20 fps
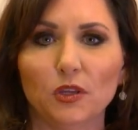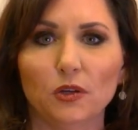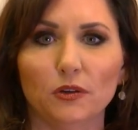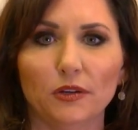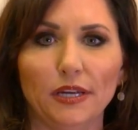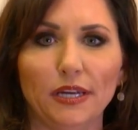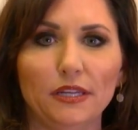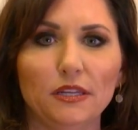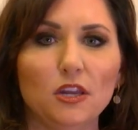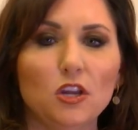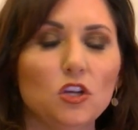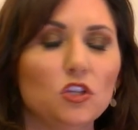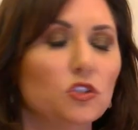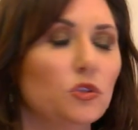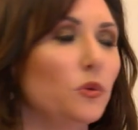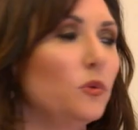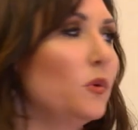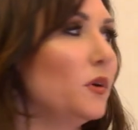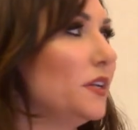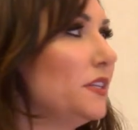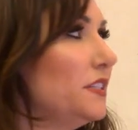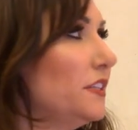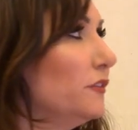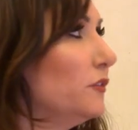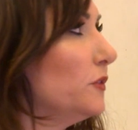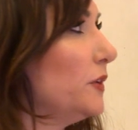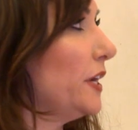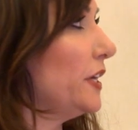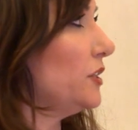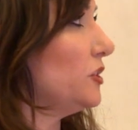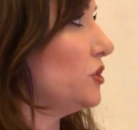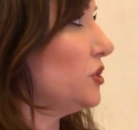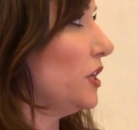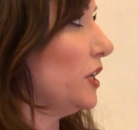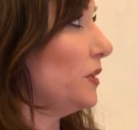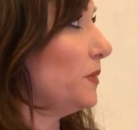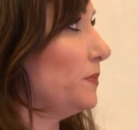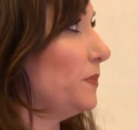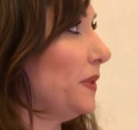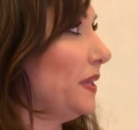All right, so we want to
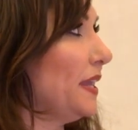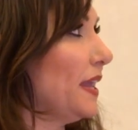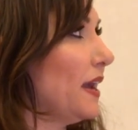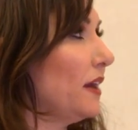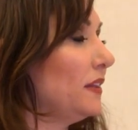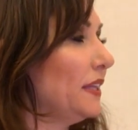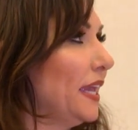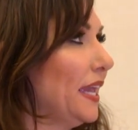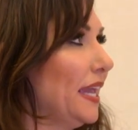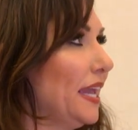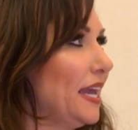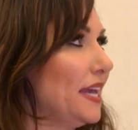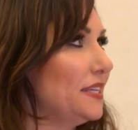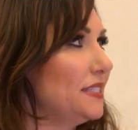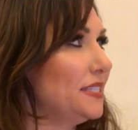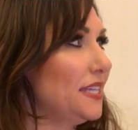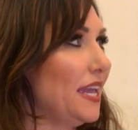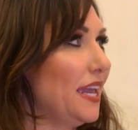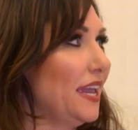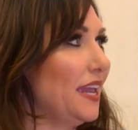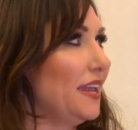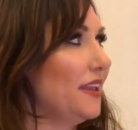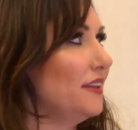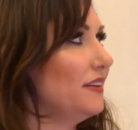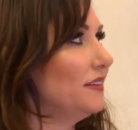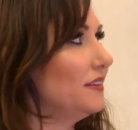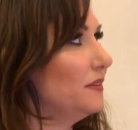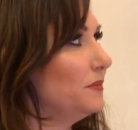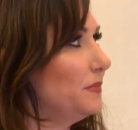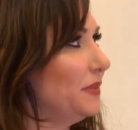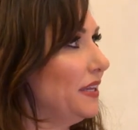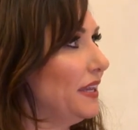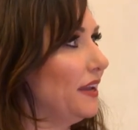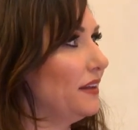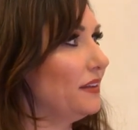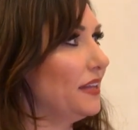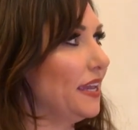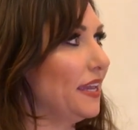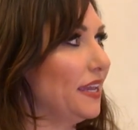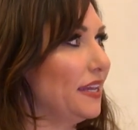differentiate B-L-A-S-A,
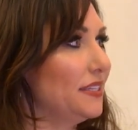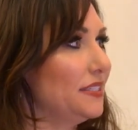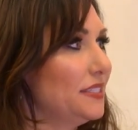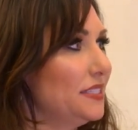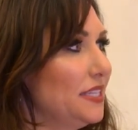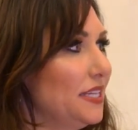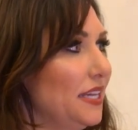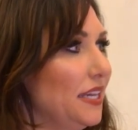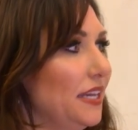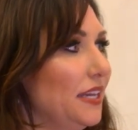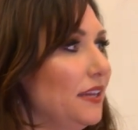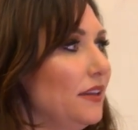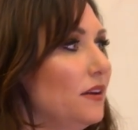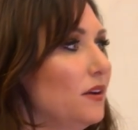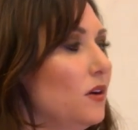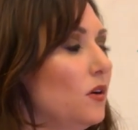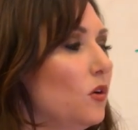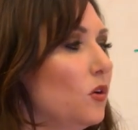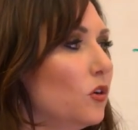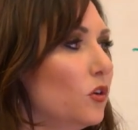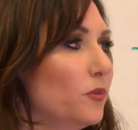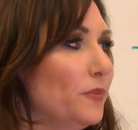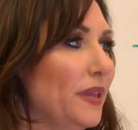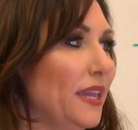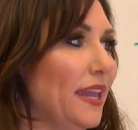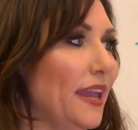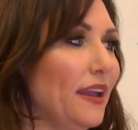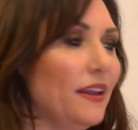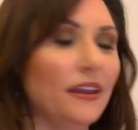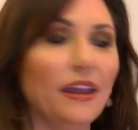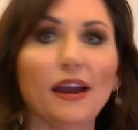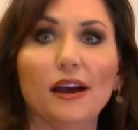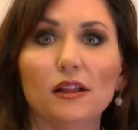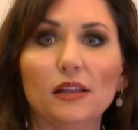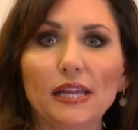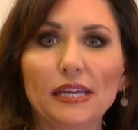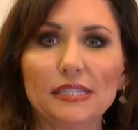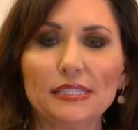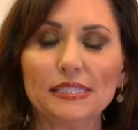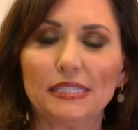B-L-A-S-T, or
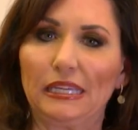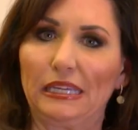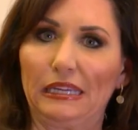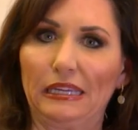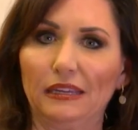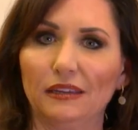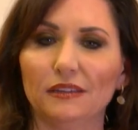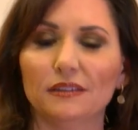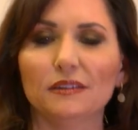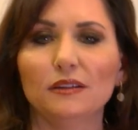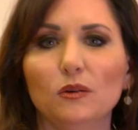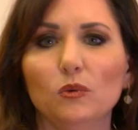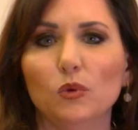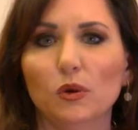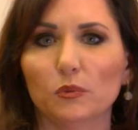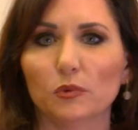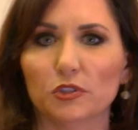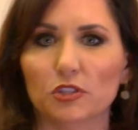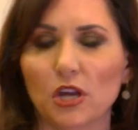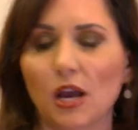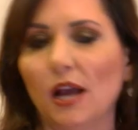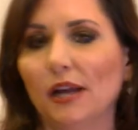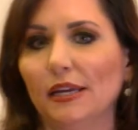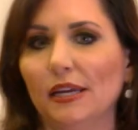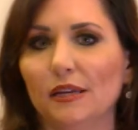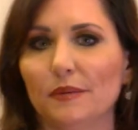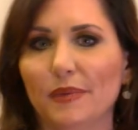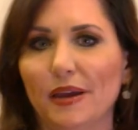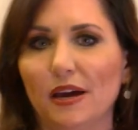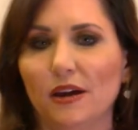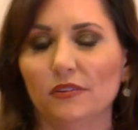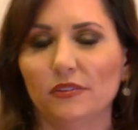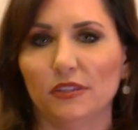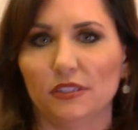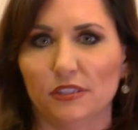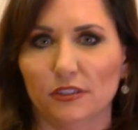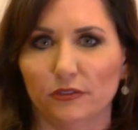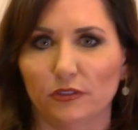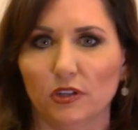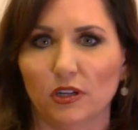B-A-L-S-E when we're talking about
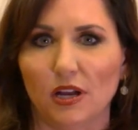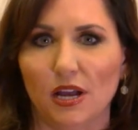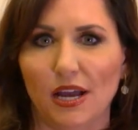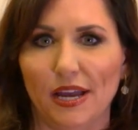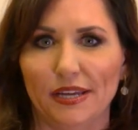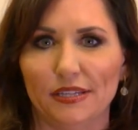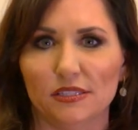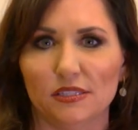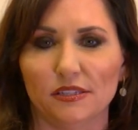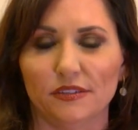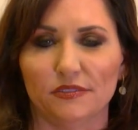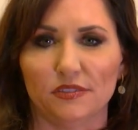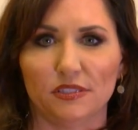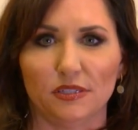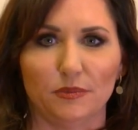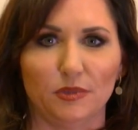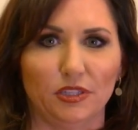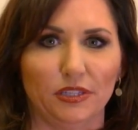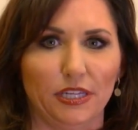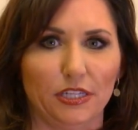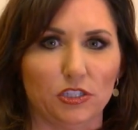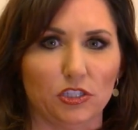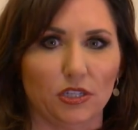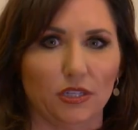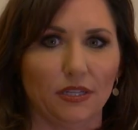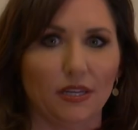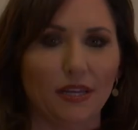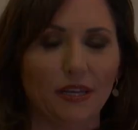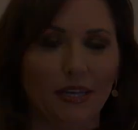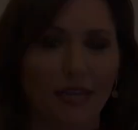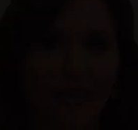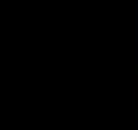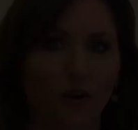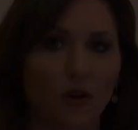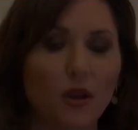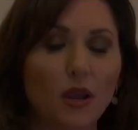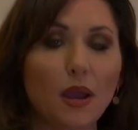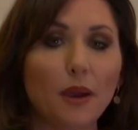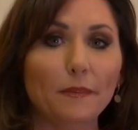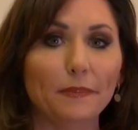the different kinds of stimulation.
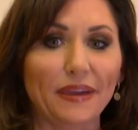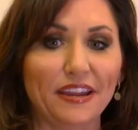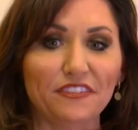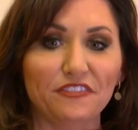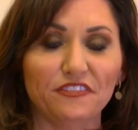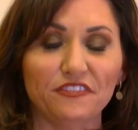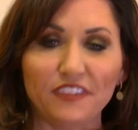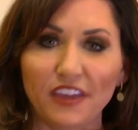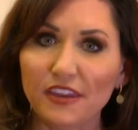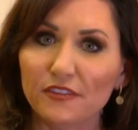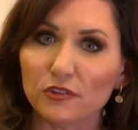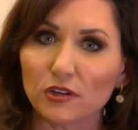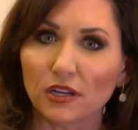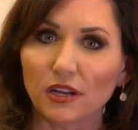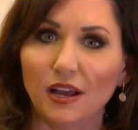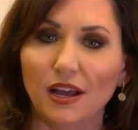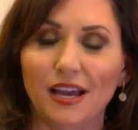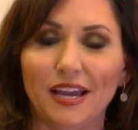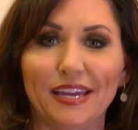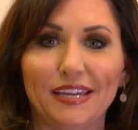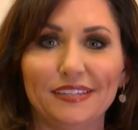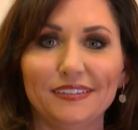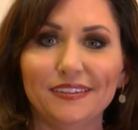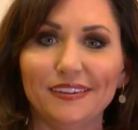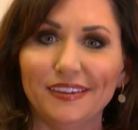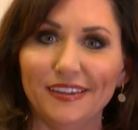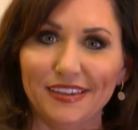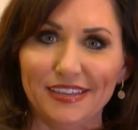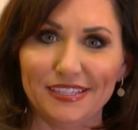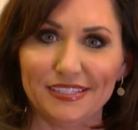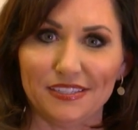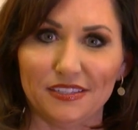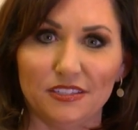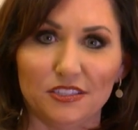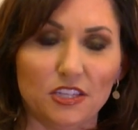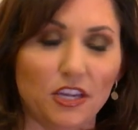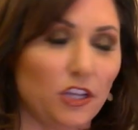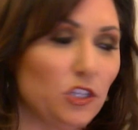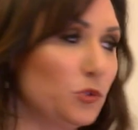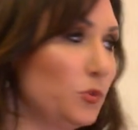Now, my favorite kind is in
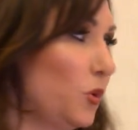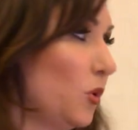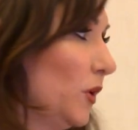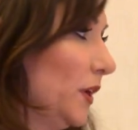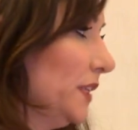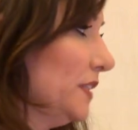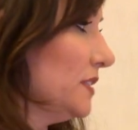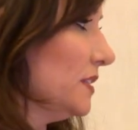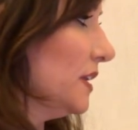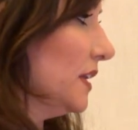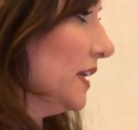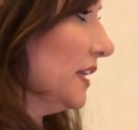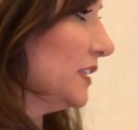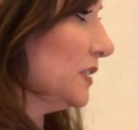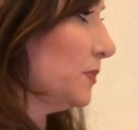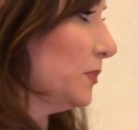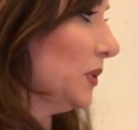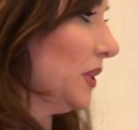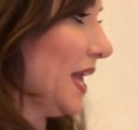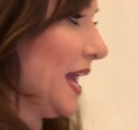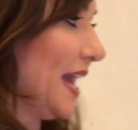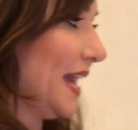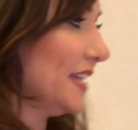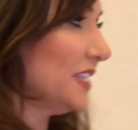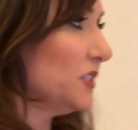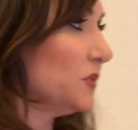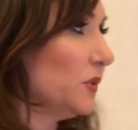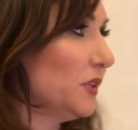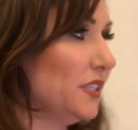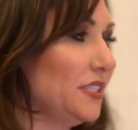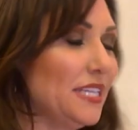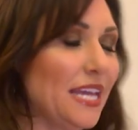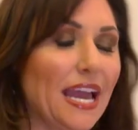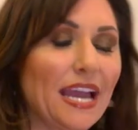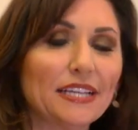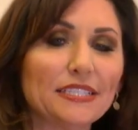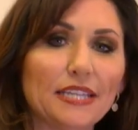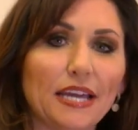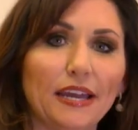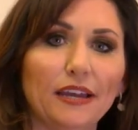the TouchPoints. It's blast with the
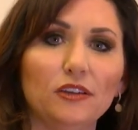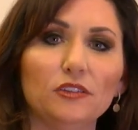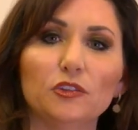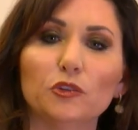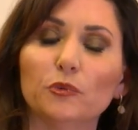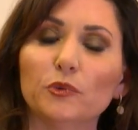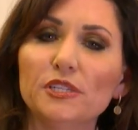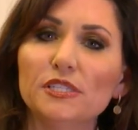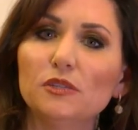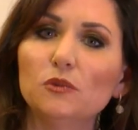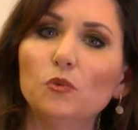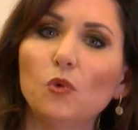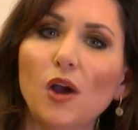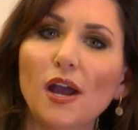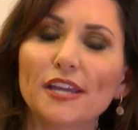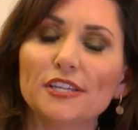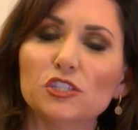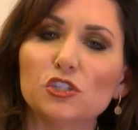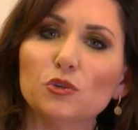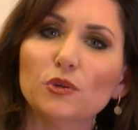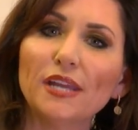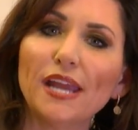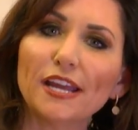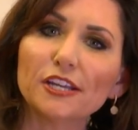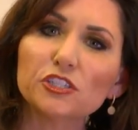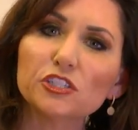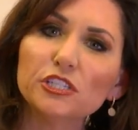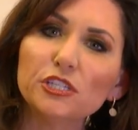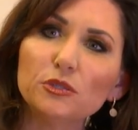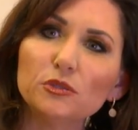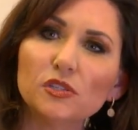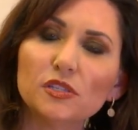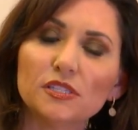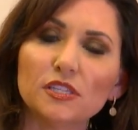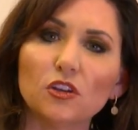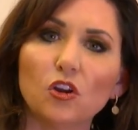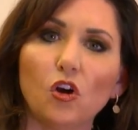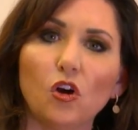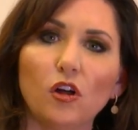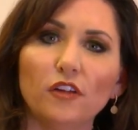tactile, and the reason why is you can actually use
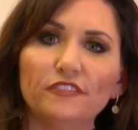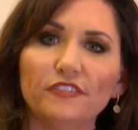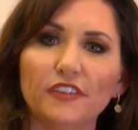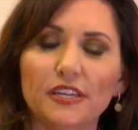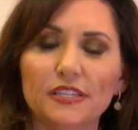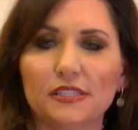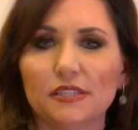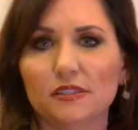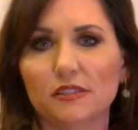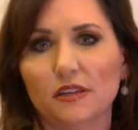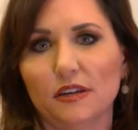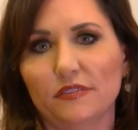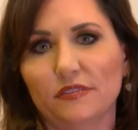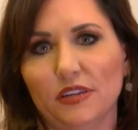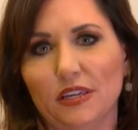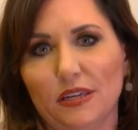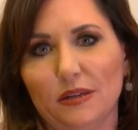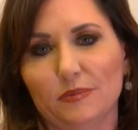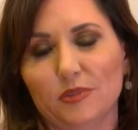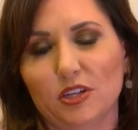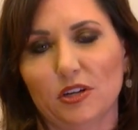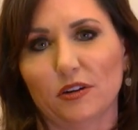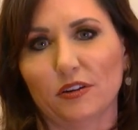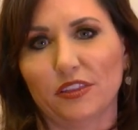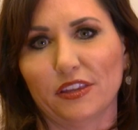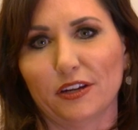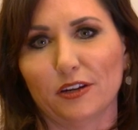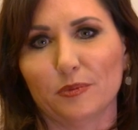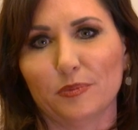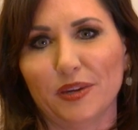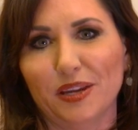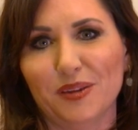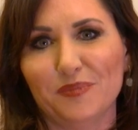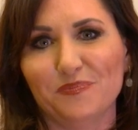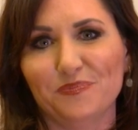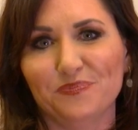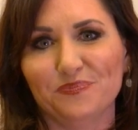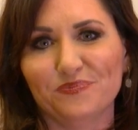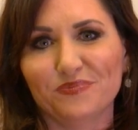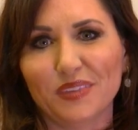this in all phases of EMDR therapy,
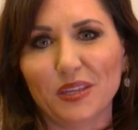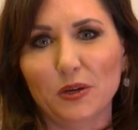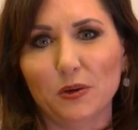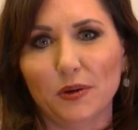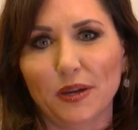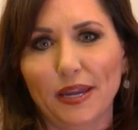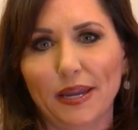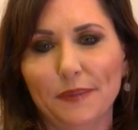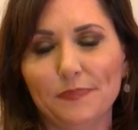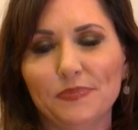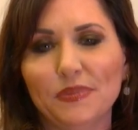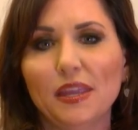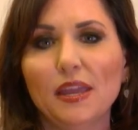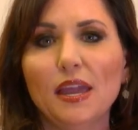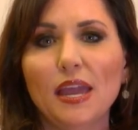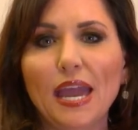okay?